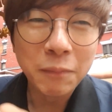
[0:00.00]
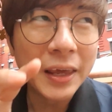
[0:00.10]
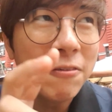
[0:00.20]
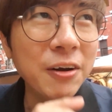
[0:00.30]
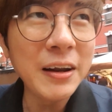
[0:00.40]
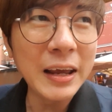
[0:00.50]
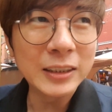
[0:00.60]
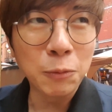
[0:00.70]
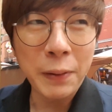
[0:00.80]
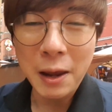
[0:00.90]
but even
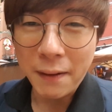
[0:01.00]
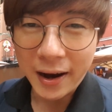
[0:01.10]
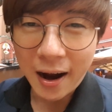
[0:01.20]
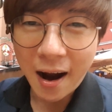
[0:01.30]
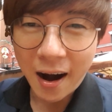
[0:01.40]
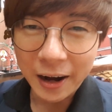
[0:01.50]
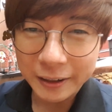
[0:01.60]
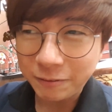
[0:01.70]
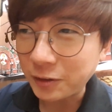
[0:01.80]
as you pay by card,